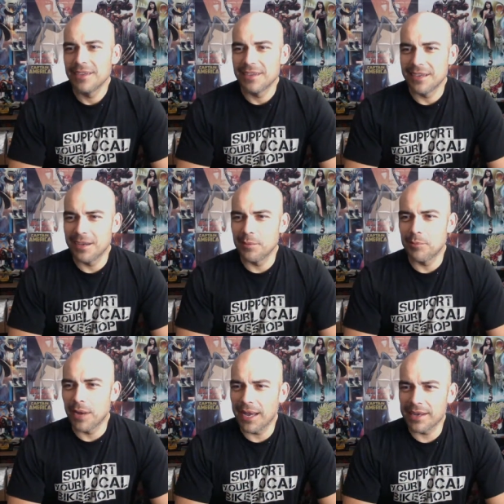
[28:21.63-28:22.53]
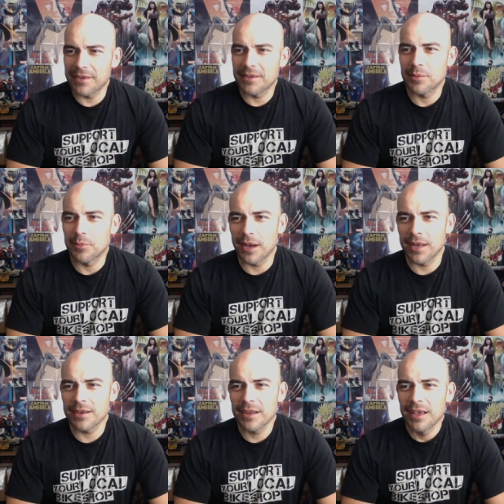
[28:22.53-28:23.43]
Modden.
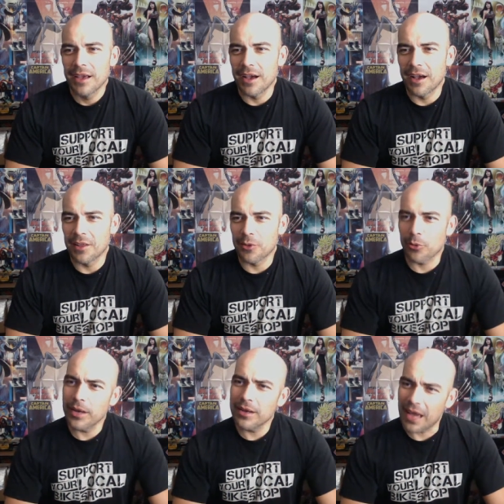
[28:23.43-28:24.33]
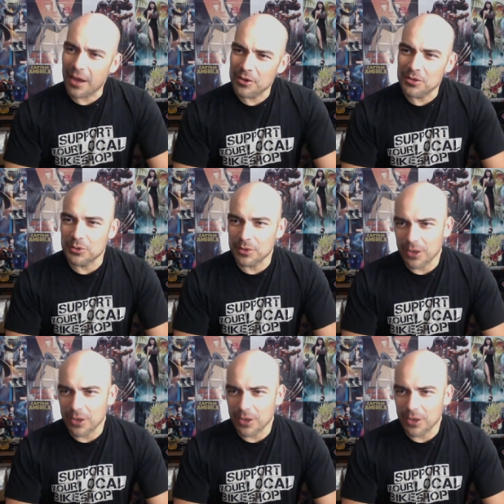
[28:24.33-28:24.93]
Lorena, how you doing?